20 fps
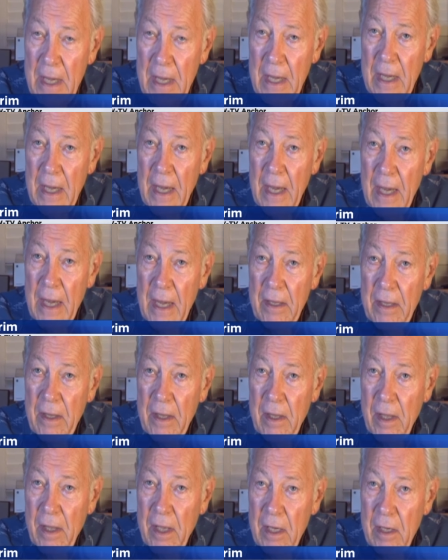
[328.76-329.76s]
and
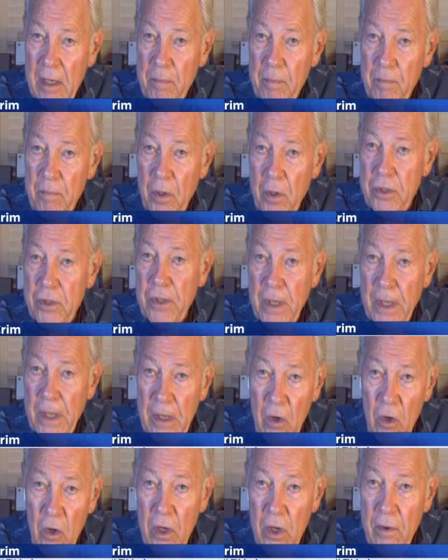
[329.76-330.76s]
they'll get a personally
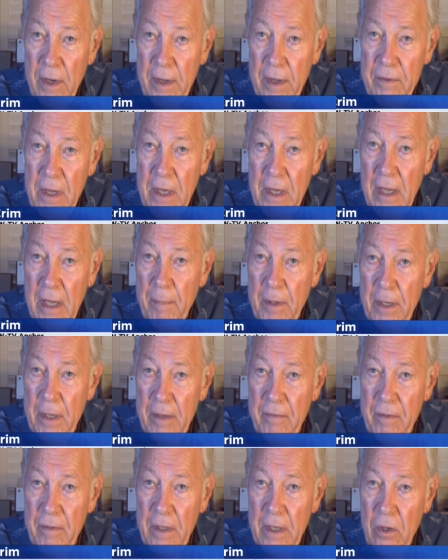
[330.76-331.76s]
autographed copy
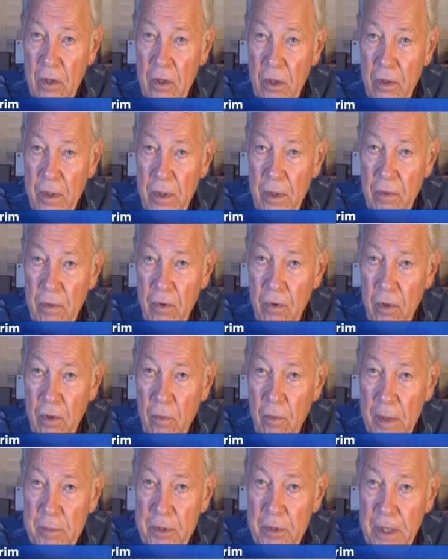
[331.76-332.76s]
if they order it through the
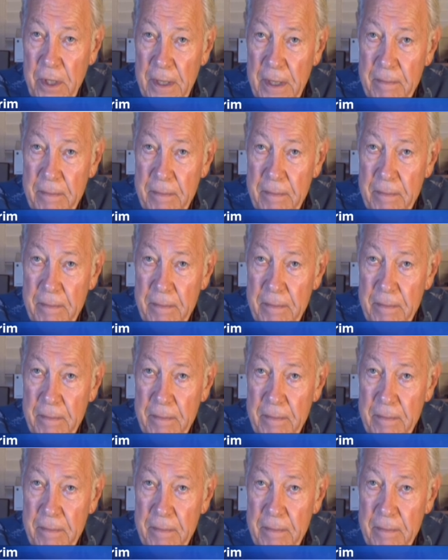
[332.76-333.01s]
website.